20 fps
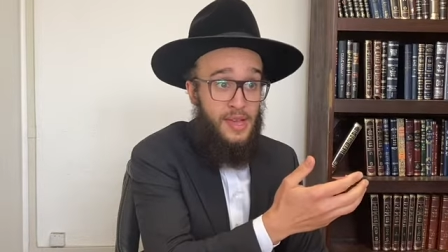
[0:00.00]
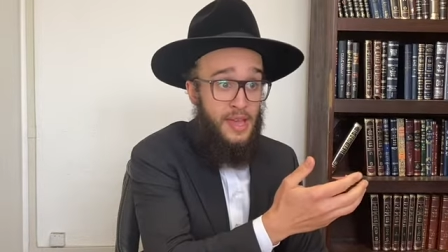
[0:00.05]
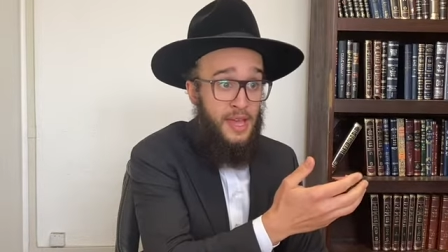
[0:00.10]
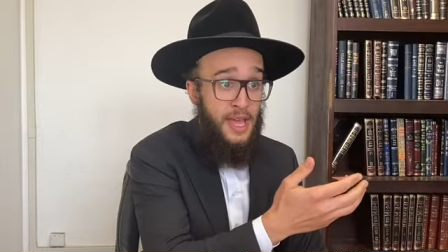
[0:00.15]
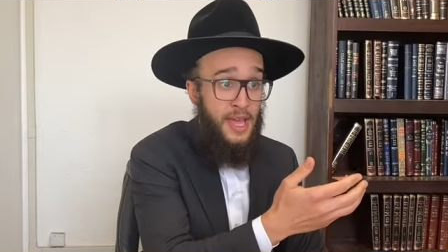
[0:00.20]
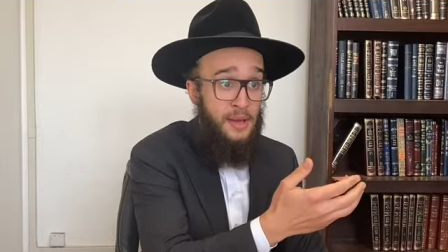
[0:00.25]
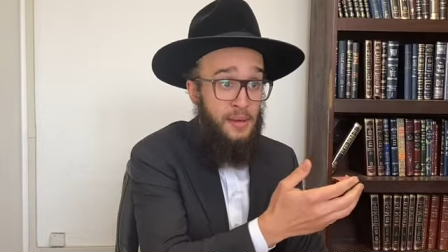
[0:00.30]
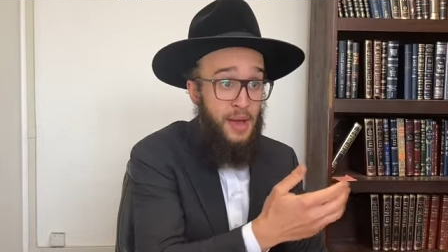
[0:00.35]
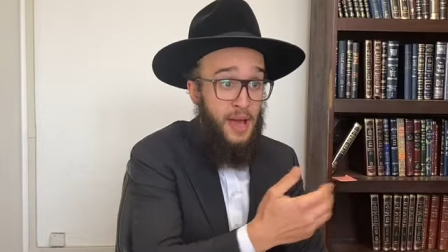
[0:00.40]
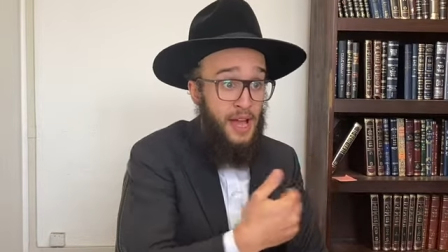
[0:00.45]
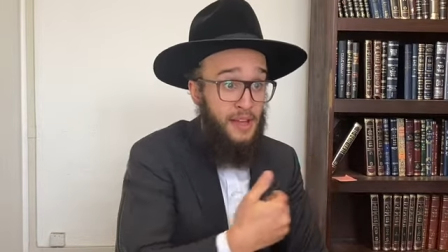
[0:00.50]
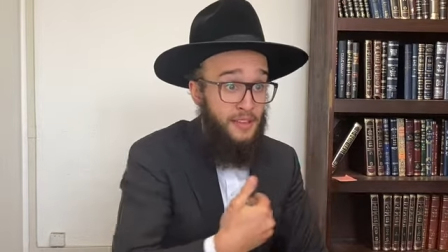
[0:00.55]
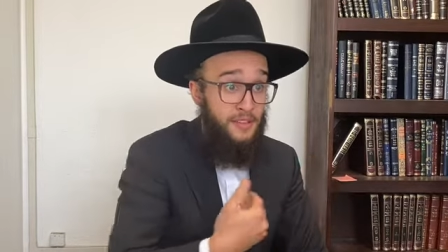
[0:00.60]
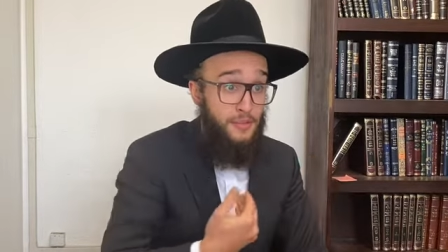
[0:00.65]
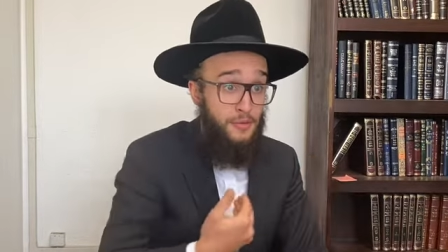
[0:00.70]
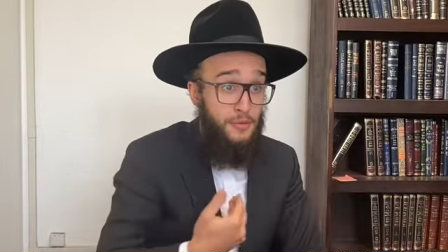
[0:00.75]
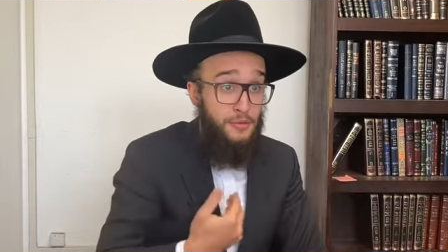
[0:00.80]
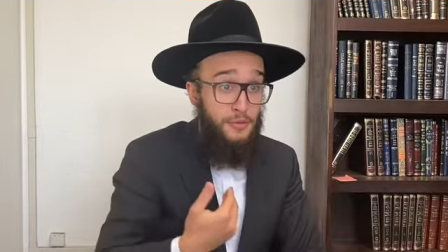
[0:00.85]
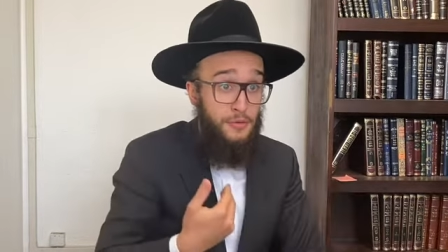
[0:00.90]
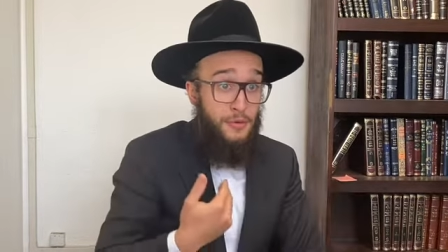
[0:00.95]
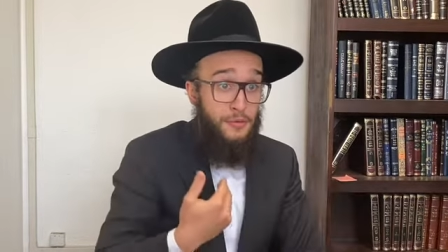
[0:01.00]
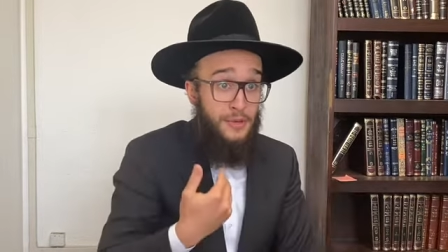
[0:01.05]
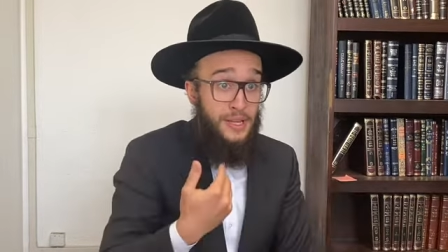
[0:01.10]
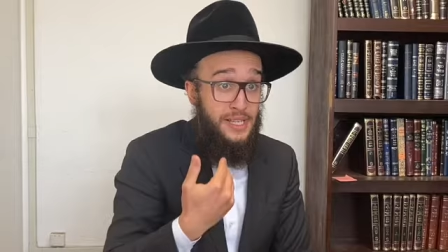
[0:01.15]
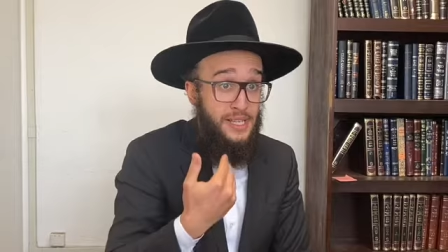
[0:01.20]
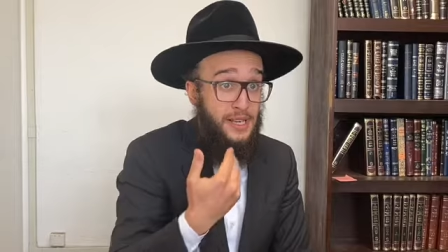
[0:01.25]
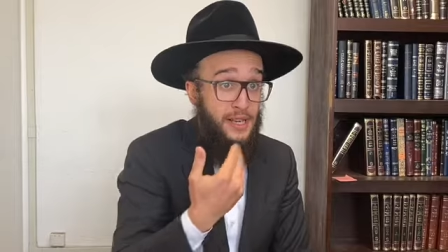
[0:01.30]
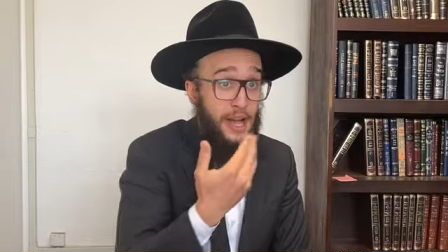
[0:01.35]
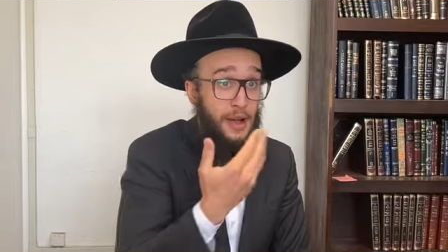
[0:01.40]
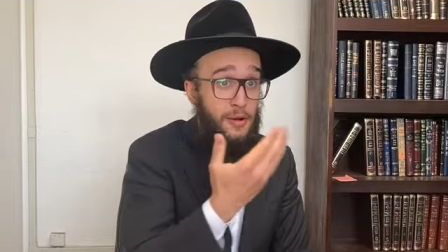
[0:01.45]
uh, us to
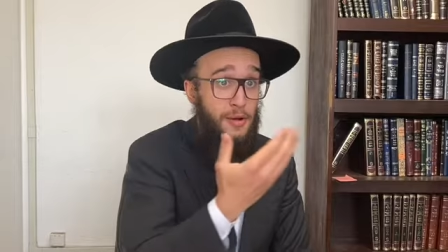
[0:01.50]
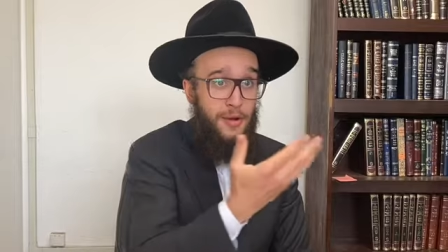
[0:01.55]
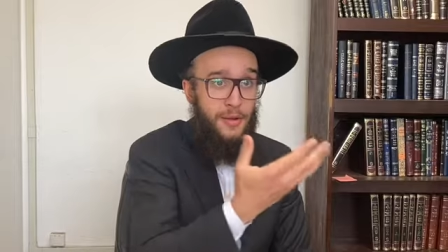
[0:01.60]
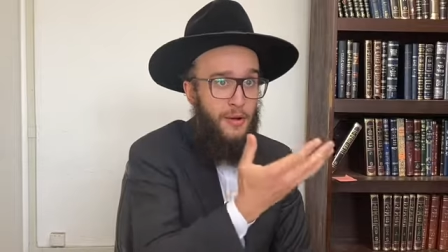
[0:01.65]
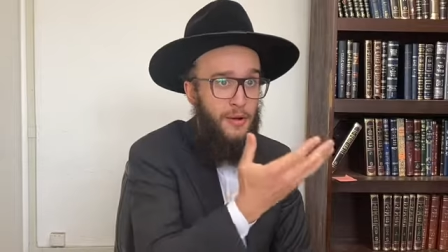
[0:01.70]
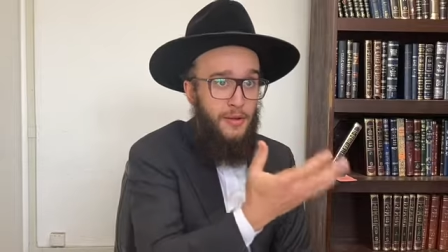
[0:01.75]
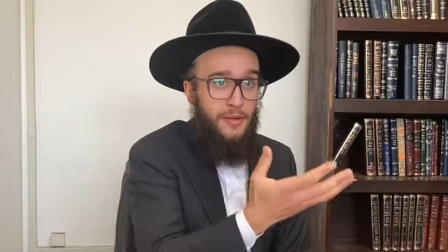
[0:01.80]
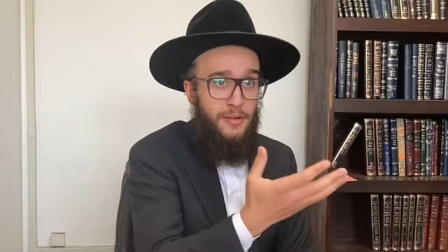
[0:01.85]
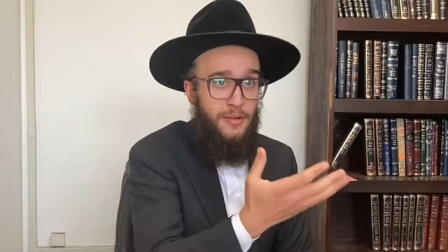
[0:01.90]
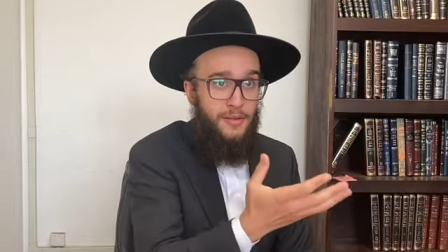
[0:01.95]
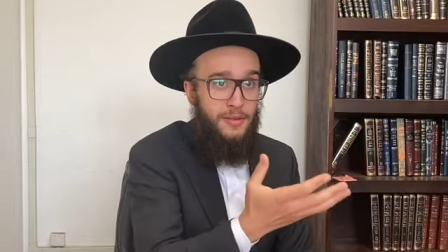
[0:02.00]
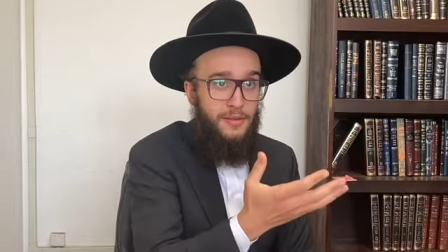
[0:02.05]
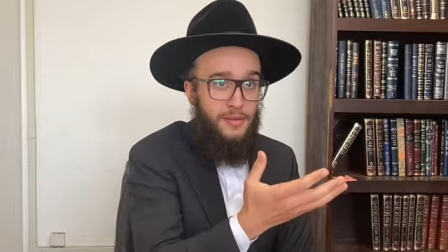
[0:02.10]
reaching our goal.